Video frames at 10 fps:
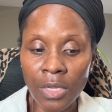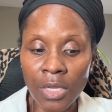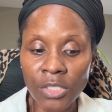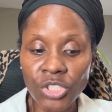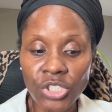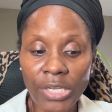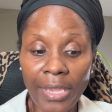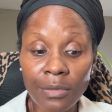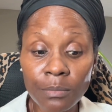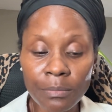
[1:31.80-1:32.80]

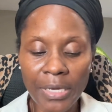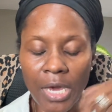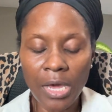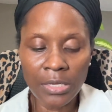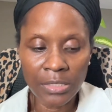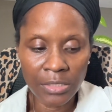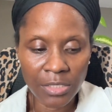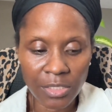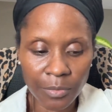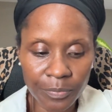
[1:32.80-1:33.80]
Shame,
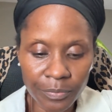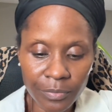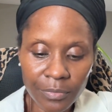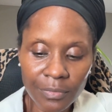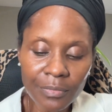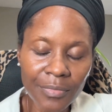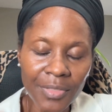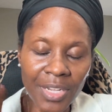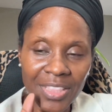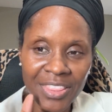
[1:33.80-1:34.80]
because
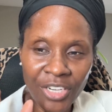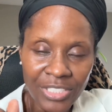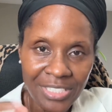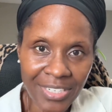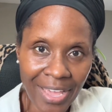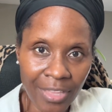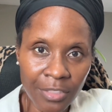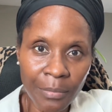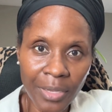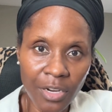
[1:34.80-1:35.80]
there is an
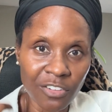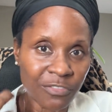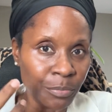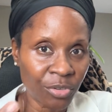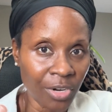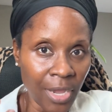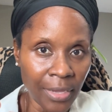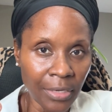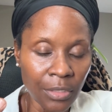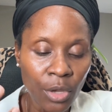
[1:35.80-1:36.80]
element of
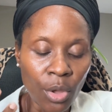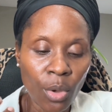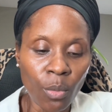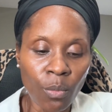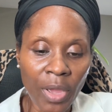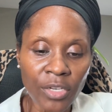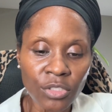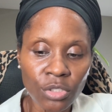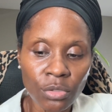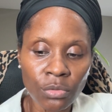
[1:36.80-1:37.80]
pride when
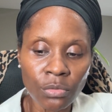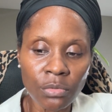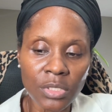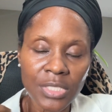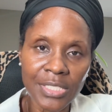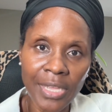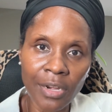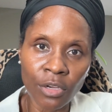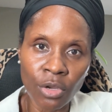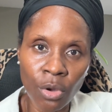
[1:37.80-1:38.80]
you set
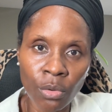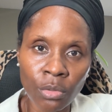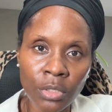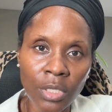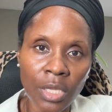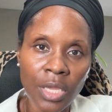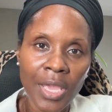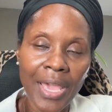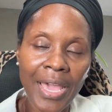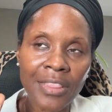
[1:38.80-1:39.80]
a goal
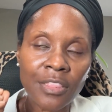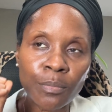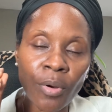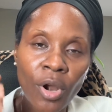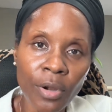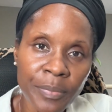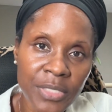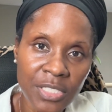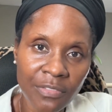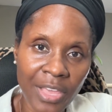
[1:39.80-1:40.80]
and the
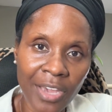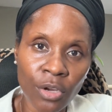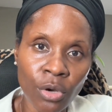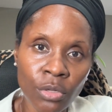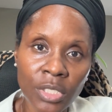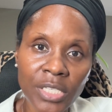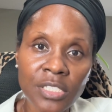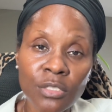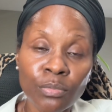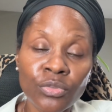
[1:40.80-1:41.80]
purpose of that goal is
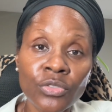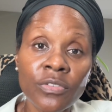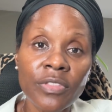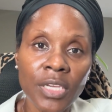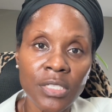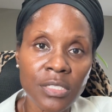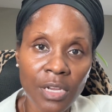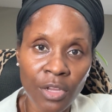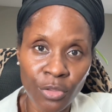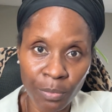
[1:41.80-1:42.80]
to prove things to
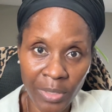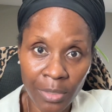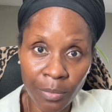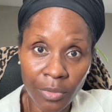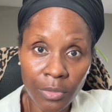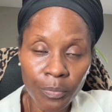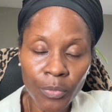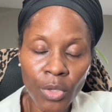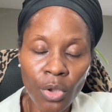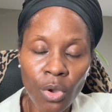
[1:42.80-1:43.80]
other people
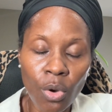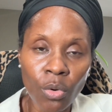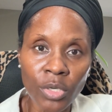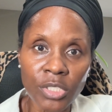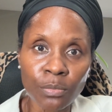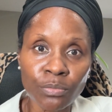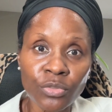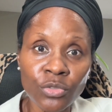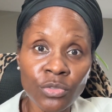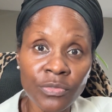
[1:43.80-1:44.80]
or to
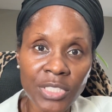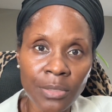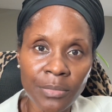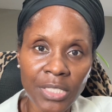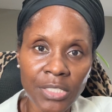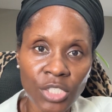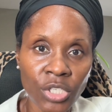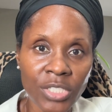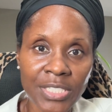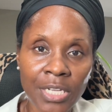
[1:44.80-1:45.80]
prove something to
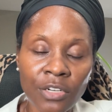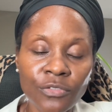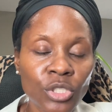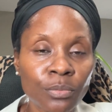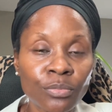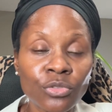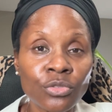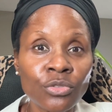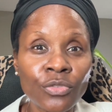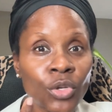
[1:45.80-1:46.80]
yourself, to
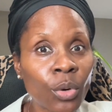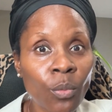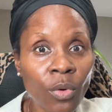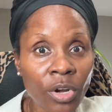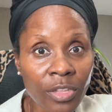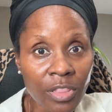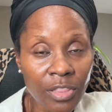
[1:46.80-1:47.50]
prove your worth,